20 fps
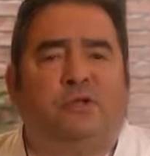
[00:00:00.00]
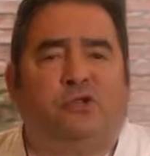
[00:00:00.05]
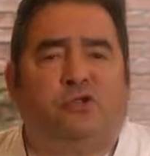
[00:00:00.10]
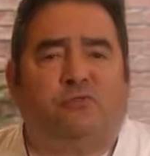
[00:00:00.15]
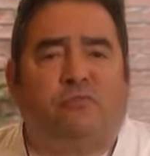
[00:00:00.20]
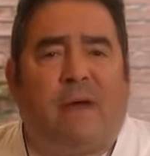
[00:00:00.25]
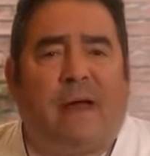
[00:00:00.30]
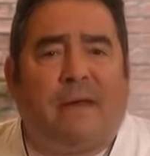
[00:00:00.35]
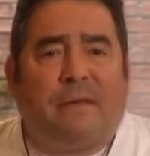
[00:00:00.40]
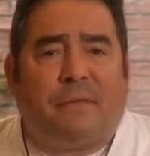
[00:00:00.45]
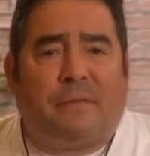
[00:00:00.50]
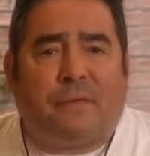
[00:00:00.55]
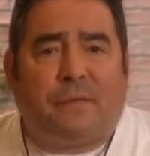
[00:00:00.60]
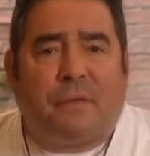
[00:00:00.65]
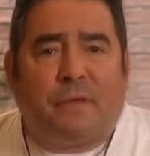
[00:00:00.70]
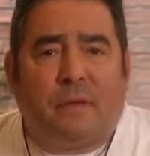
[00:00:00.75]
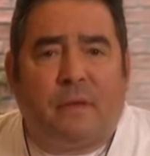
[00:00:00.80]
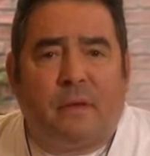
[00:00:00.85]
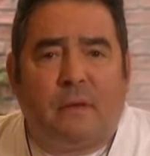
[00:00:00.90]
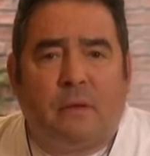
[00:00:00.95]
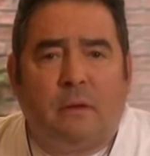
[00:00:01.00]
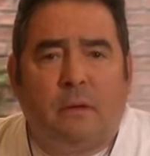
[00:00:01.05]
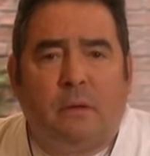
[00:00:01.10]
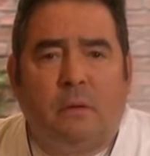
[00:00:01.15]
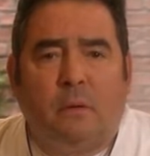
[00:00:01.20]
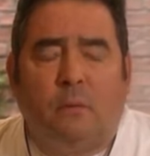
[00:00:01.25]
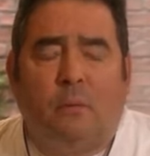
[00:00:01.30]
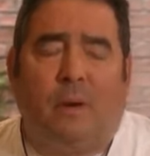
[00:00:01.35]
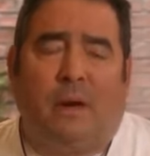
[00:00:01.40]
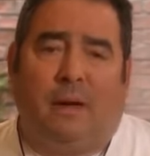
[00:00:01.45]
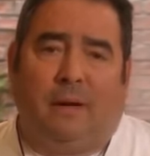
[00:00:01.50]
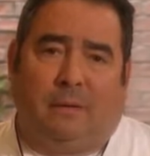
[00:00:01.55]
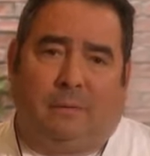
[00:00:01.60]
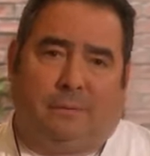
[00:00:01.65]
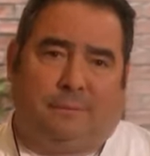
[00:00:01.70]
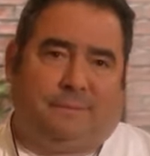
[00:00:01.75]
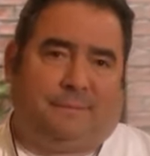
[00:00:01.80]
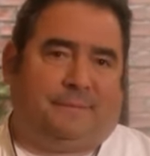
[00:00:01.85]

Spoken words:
strength. Well,